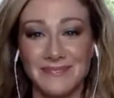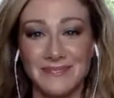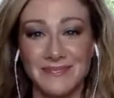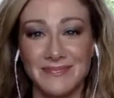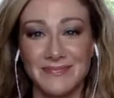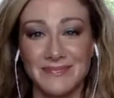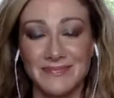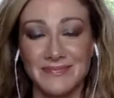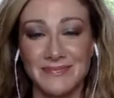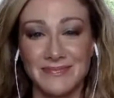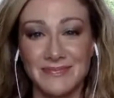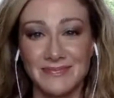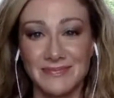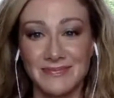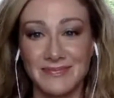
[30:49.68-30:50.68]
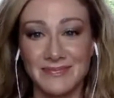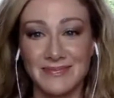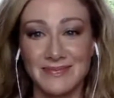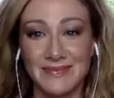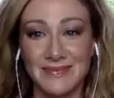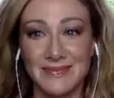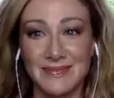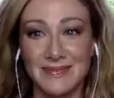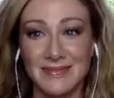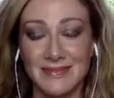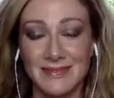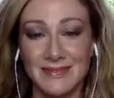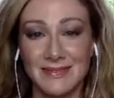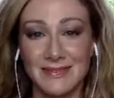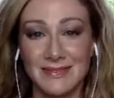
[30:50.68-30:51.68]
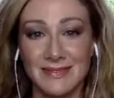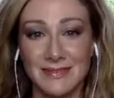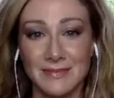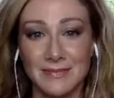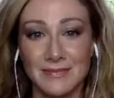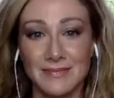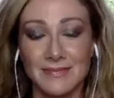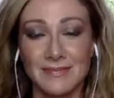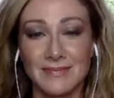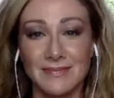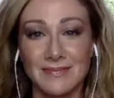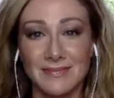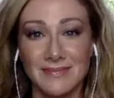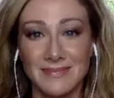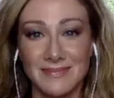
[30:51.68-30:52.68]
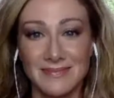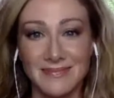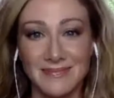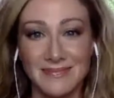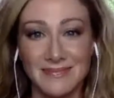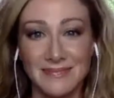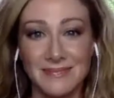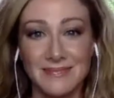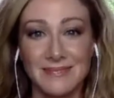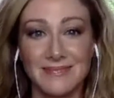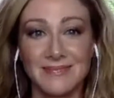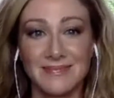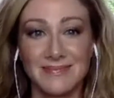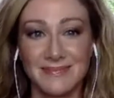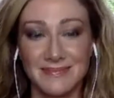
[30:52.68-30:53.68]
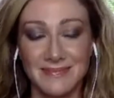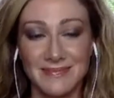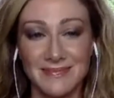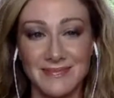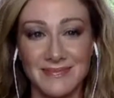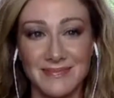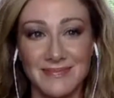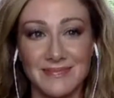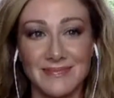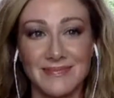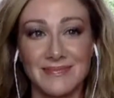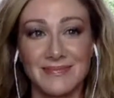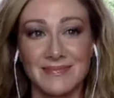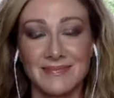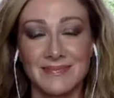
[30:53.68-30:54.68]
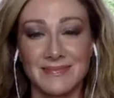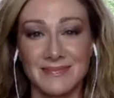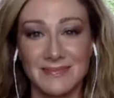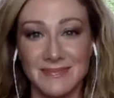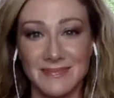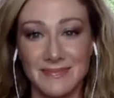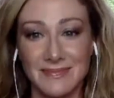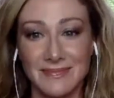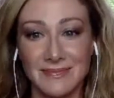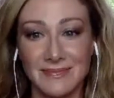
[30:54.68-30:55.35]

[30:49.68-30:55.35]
No words are spoken by the person on screen.